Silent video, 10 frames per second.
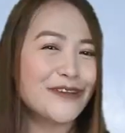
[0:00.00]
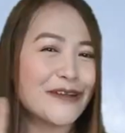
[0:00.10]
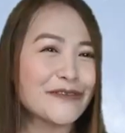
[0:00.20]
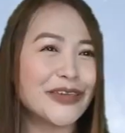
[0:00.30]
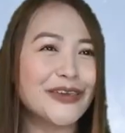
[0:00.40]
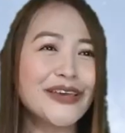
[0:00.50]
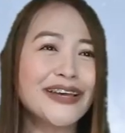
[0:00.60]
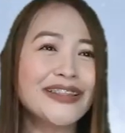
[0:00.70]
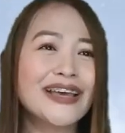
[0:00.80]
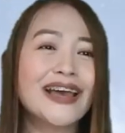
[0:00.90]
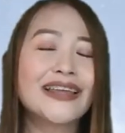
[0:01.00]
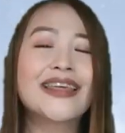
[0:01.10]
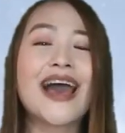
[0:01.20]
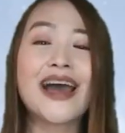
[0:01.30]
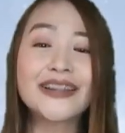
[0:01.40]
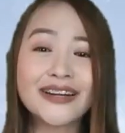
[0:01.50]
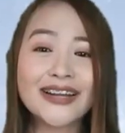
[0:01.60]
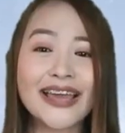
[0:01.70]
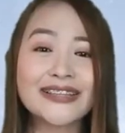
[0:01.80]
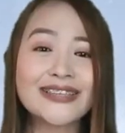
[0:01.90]
Very good! The
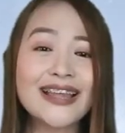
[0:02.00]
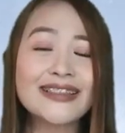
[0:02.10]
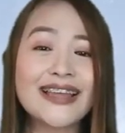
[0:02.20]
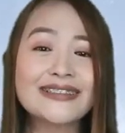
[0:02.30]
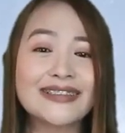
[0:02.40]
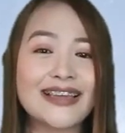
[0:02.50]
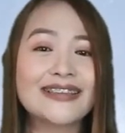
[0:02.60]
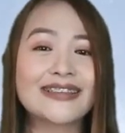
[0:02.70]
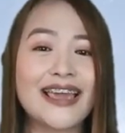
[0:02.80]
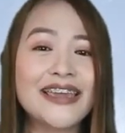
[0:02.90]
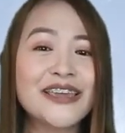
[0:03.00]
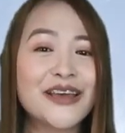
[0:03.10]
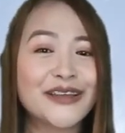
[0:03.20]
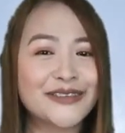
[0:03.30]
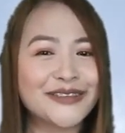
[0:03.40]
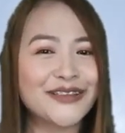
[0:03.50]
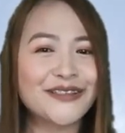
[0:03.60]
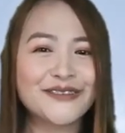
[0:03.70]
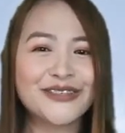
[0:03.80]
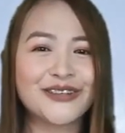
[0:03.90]
underlined sentence is a
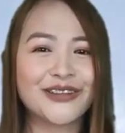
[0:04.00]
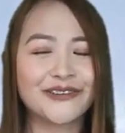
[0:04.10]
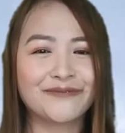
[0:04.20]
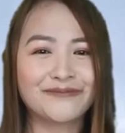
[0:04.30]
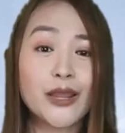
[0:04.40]
solution.